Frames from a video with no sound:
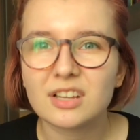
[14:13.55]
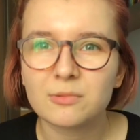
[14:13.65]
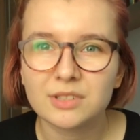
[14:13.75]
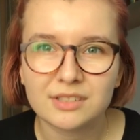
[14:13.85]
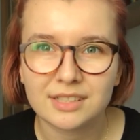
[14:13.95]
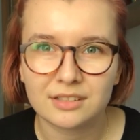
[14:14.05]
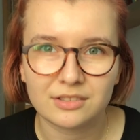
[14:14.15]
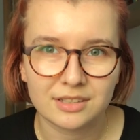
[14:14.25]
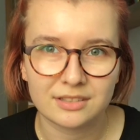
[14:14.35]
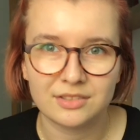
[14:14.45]
I wanted to get to
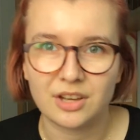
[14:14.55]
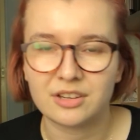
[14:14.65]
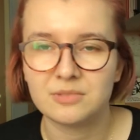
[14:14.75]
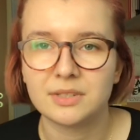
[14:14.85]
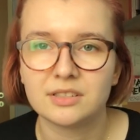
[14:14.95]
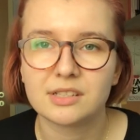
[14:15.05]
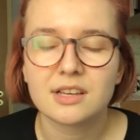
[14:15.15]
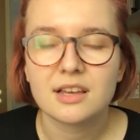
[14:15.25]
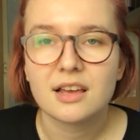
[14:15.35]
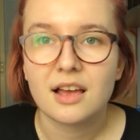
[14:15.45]
kind of document
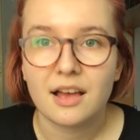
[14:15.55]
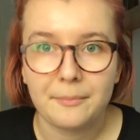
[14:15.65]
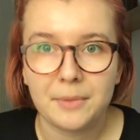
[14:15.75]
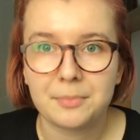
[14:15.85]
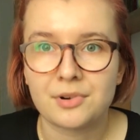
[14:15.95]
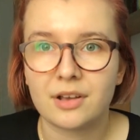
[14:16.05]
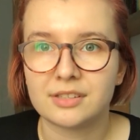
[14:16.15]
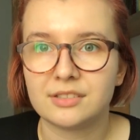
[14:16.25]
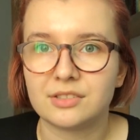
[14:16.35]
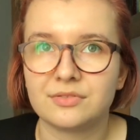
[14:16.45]
my
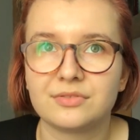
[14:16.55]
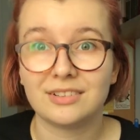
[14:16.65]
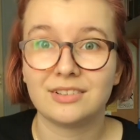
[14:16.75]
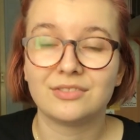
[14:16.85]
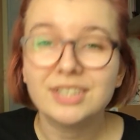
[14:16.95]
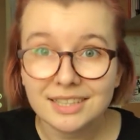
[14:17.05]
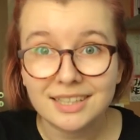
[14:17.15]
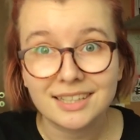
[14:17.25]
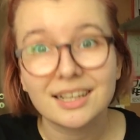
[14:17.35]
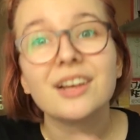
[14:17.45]
process of
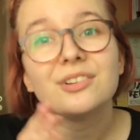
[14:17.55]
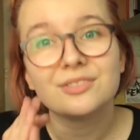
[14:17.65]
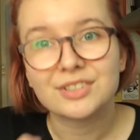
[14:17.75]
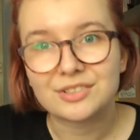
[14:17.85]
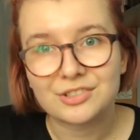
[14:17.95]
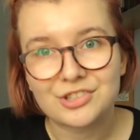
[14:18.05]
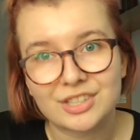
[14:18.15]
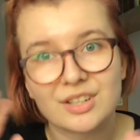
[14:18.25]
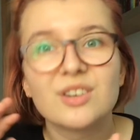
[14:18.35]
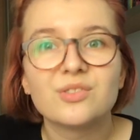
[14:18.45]
reading,
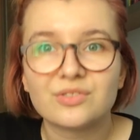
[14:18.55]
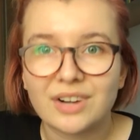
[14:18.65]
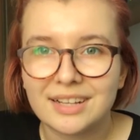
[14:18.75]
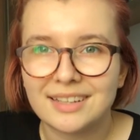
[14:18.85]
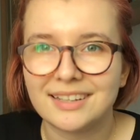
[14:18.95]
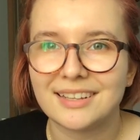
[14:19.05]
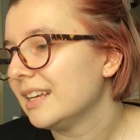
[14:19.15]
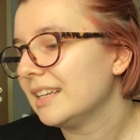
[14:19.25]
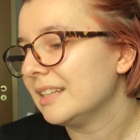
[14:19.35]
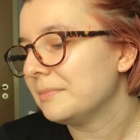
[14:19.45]
researching, writing
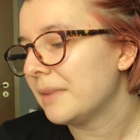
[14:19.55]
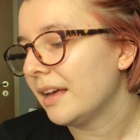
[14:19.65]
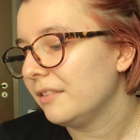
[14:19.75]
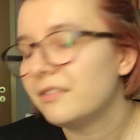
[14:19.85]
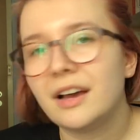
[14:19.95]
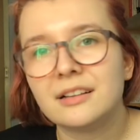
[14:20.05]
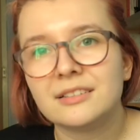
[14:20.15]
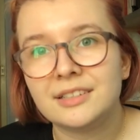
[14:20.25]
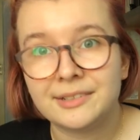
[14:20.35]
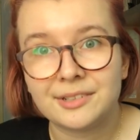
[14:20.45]
in my final
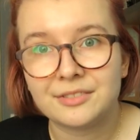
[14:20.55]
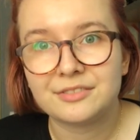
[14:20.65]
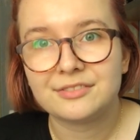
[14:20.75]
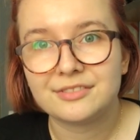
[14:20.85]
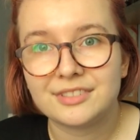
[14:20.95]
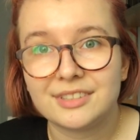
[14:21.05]
year of